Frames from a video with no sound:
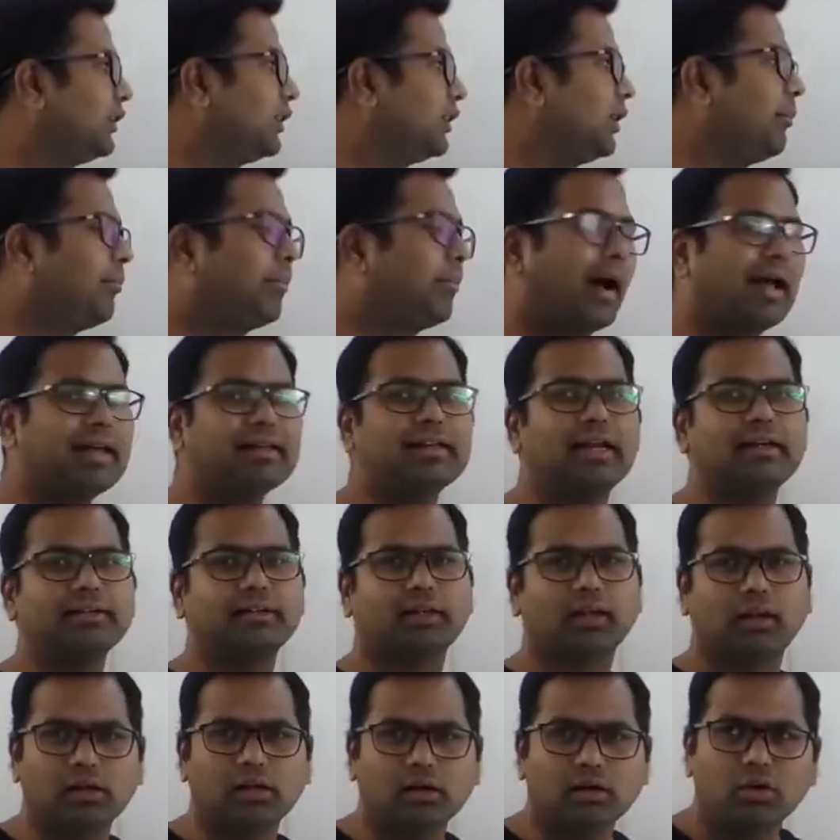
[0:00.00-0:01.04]
the
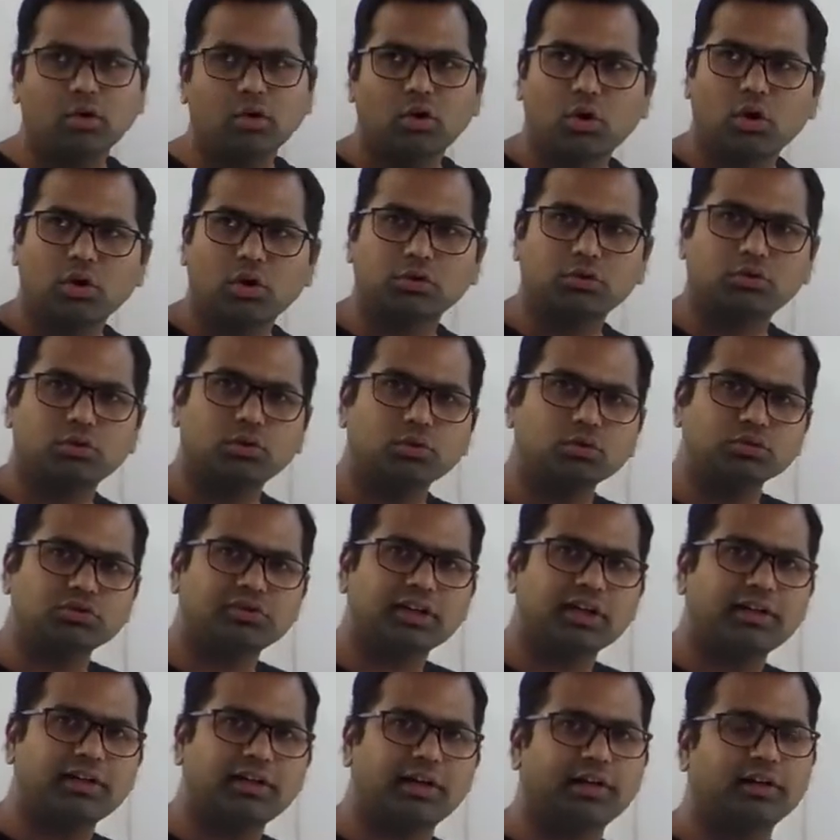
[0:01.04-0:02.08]
bilateral or
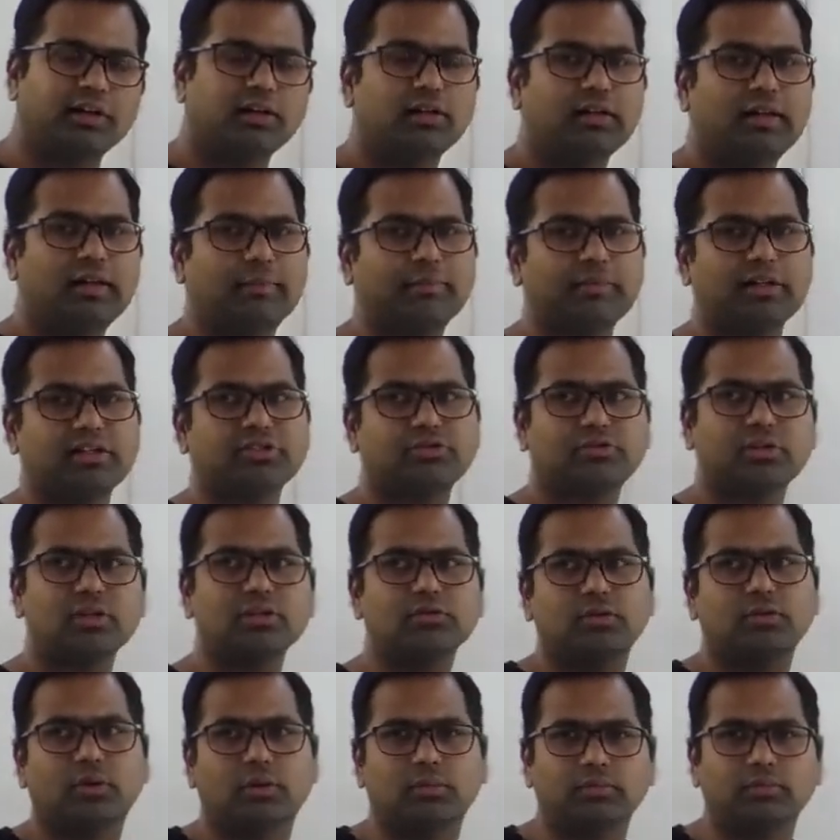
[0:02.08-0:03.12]
two-sided Laplace
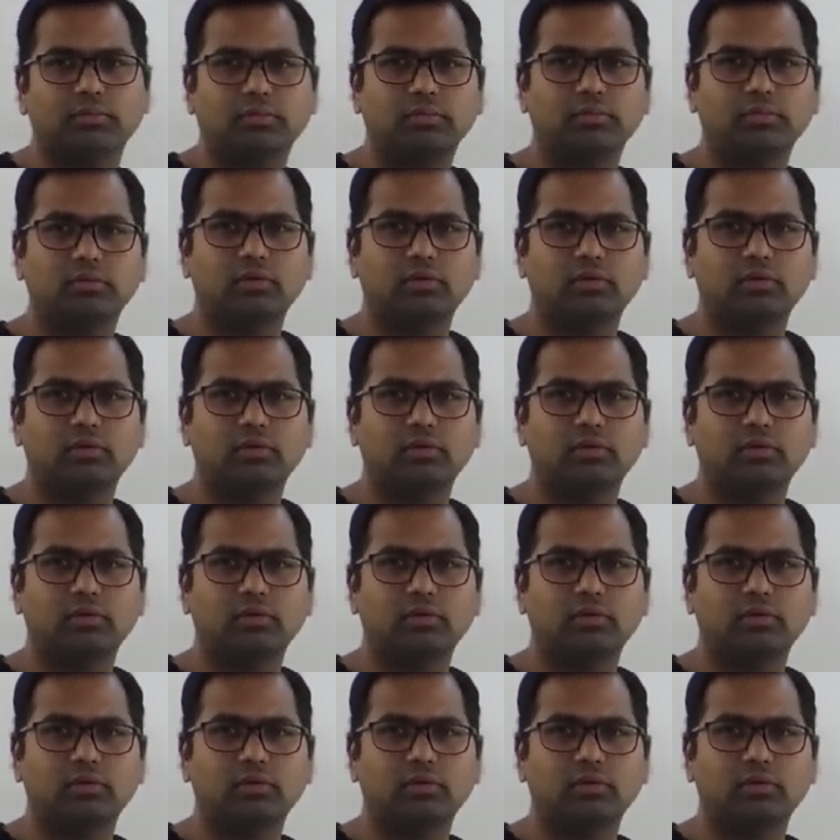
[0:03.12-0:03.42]
transform.